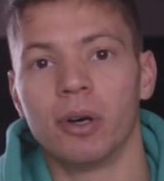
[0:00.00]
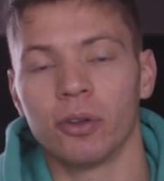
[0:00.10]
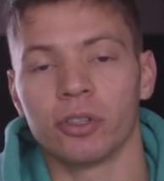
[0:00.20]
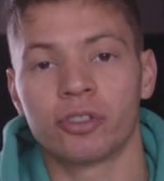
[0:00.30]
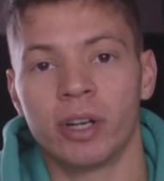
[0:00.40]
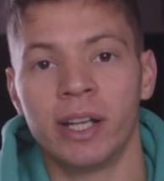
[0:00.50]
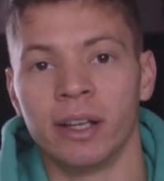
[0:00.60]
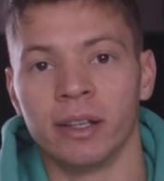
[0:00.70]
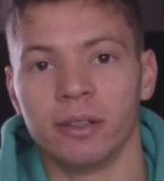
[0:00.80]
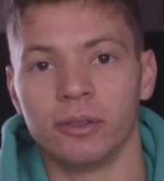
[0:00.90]
or the
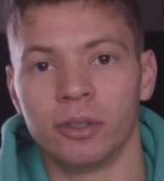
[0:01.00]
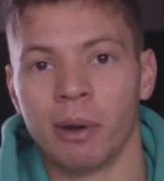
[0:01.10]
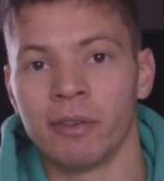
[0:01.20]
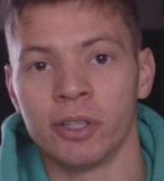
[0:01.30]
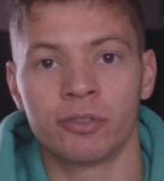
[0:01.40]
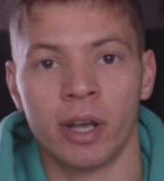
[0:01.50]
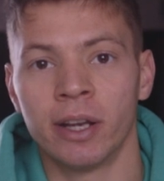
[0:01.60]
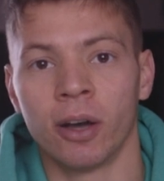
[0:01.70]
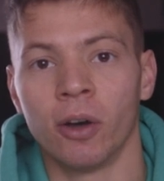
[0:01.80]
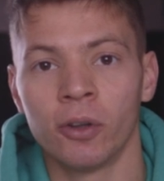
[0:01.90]
trainer, whoever is
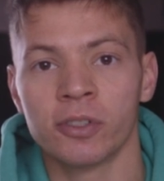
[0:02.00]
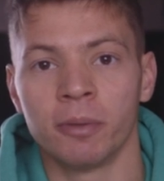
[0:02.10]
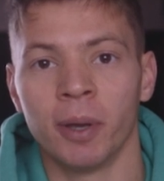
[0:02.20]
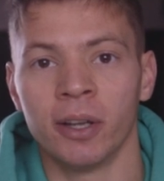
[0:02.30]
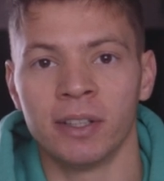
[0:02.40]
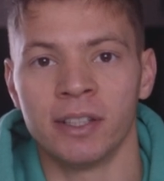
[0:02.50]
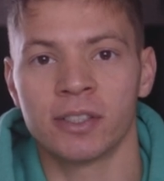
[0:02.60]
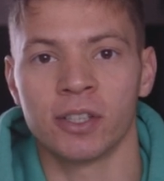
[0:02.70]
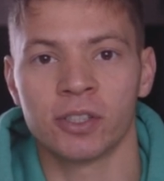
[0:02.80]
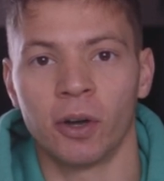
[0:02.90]
training or owns the bird,
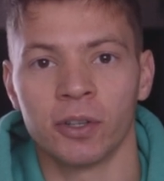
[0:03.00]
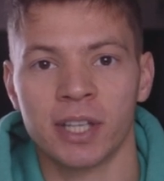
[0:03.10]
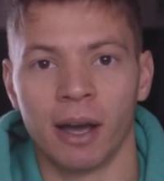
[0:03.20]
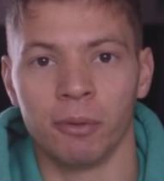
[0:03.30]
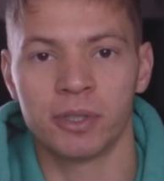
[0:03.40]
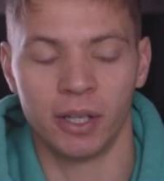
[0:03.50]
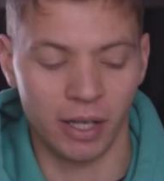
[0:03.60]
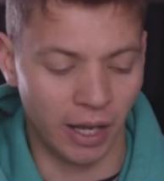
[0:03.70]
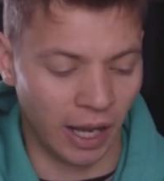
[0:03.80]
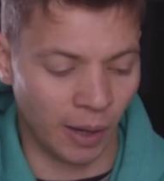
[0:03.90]
needs to sort out.
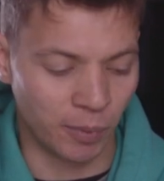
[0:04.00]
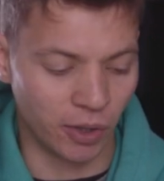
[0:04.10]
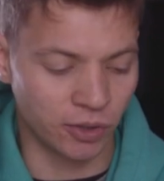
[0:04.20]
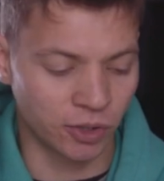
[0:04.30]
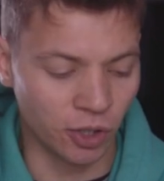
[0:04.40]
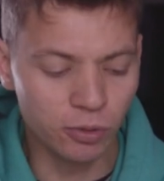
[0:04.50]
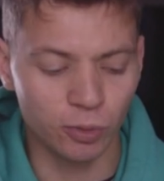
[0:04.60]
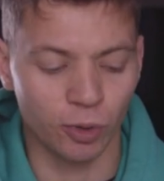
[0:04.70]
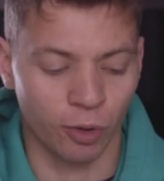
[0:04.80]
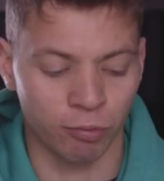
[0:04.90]

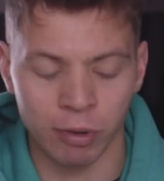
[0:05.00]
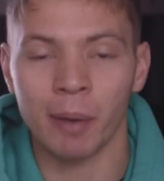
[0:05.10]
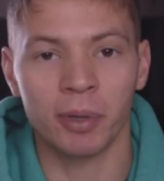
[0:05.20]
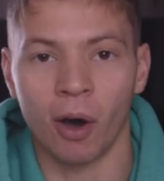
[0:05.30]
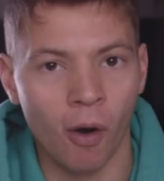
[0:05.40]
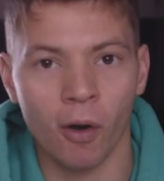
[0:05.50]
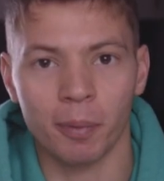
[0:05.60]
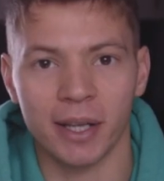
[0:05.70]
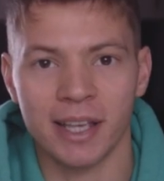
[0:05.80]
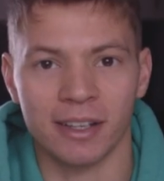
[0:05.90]
Don't grab your hawk
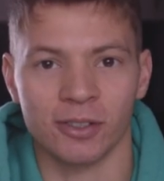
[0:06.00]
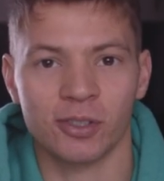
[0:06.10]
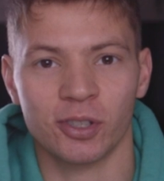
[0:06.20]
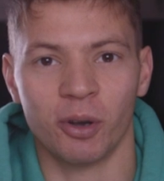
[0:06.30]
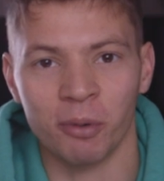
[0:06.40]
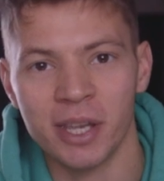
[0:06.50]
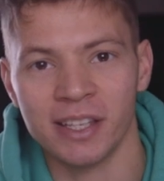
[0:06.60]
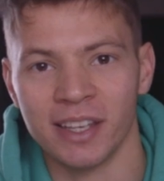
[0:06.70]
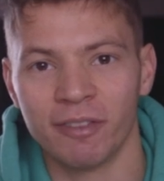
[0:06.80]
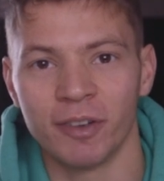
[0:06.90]
by its head and
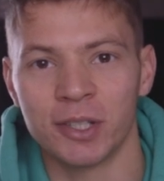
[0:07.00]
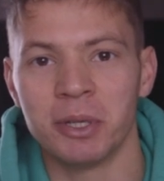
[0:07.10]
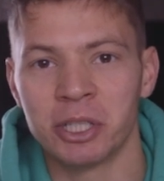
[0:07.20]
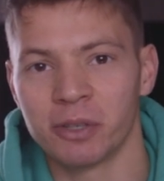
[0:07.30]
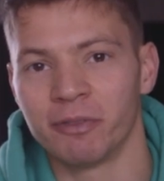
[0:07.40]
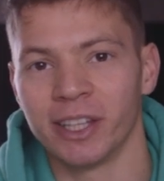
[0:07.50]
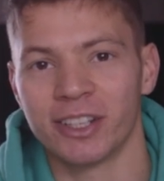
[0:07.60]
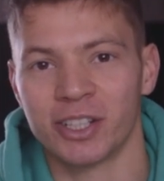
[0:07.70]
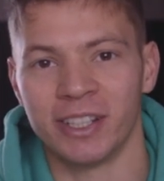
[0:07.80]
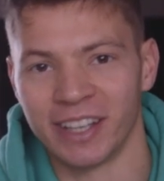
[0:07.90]
squeeze it for doing something
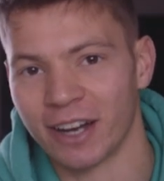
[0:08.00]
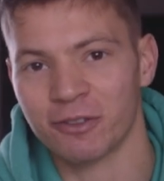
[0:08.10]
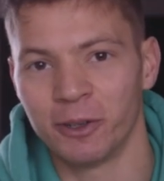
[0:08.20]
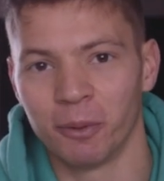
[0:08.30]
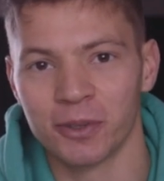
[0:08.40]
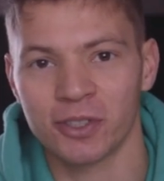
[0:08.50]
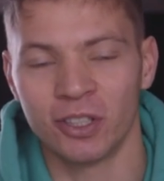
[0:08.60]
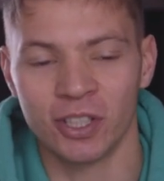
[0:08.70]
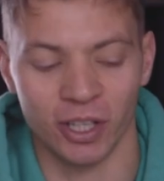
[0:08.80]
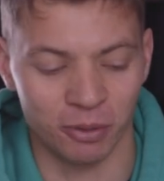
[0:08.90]
that she naturally wants
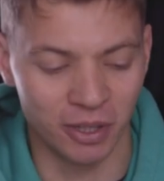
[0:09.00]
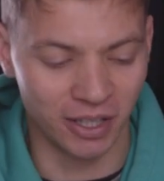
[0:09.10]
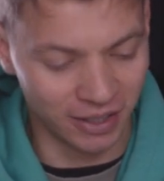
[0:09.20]
to do.